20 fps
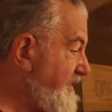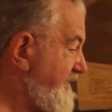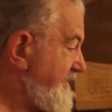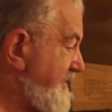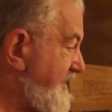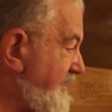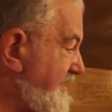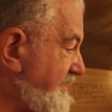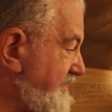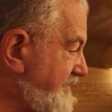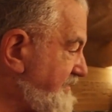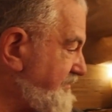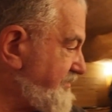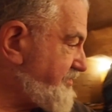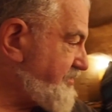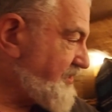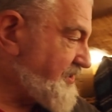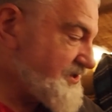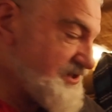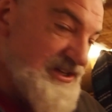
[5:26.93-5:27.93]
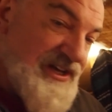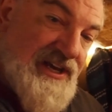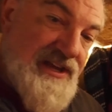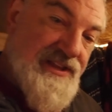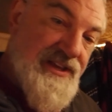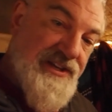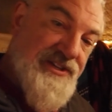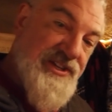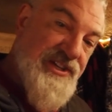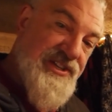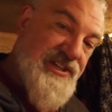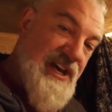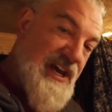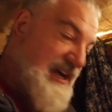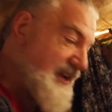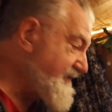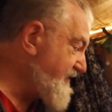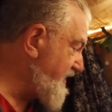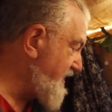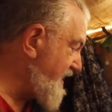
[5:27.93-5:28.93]
Now, as you can see, this is
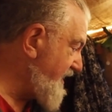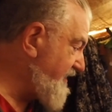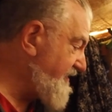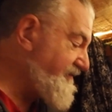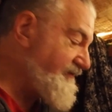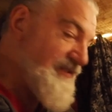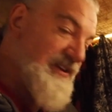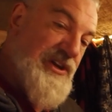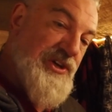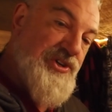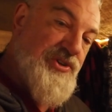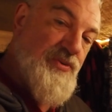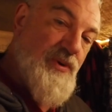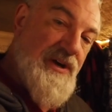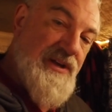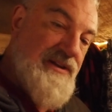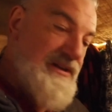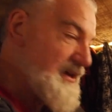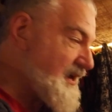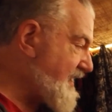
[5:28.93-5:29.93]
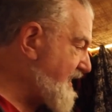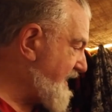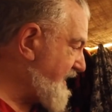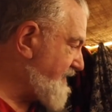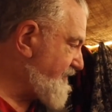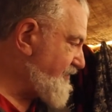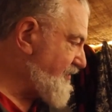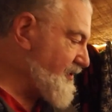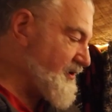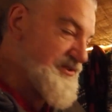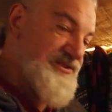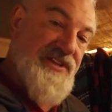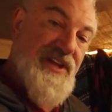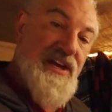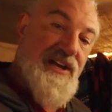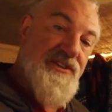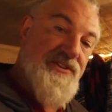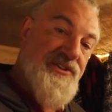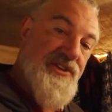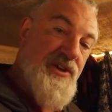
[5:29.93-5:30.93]
kind of an unfinished one. It rolls
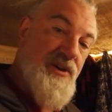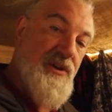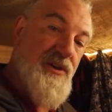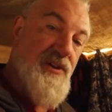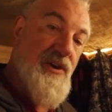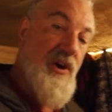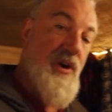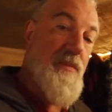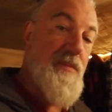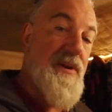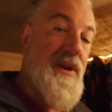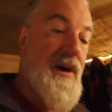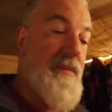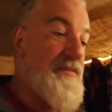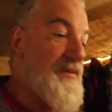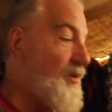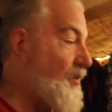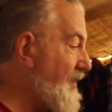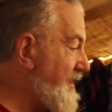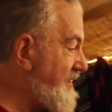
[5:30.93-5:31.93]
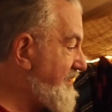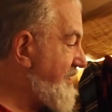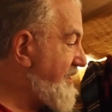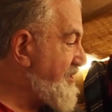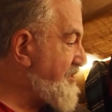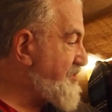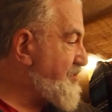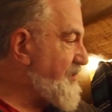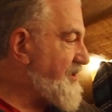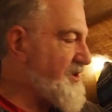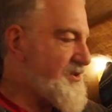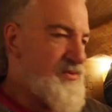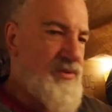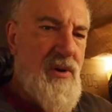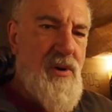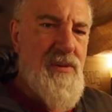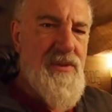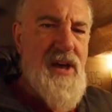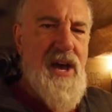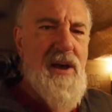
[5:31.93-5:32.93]
down so you can open up the windows. When it's
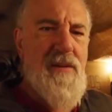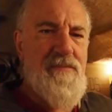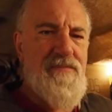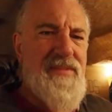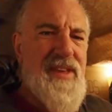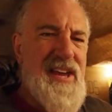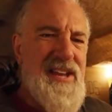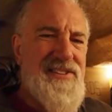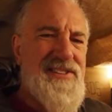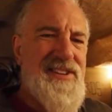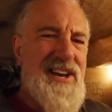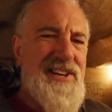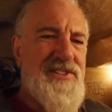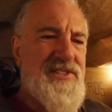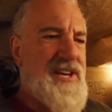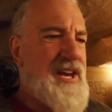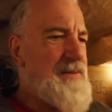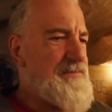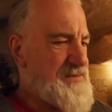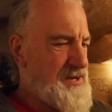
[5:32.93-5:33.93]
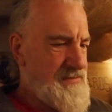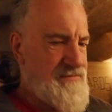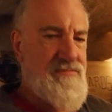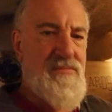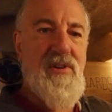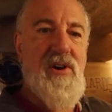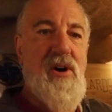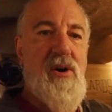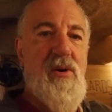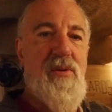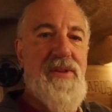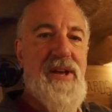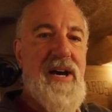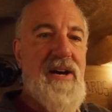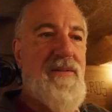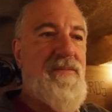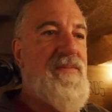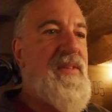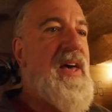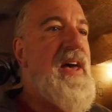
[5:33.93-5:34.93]
rolled up, it does keep the cold out.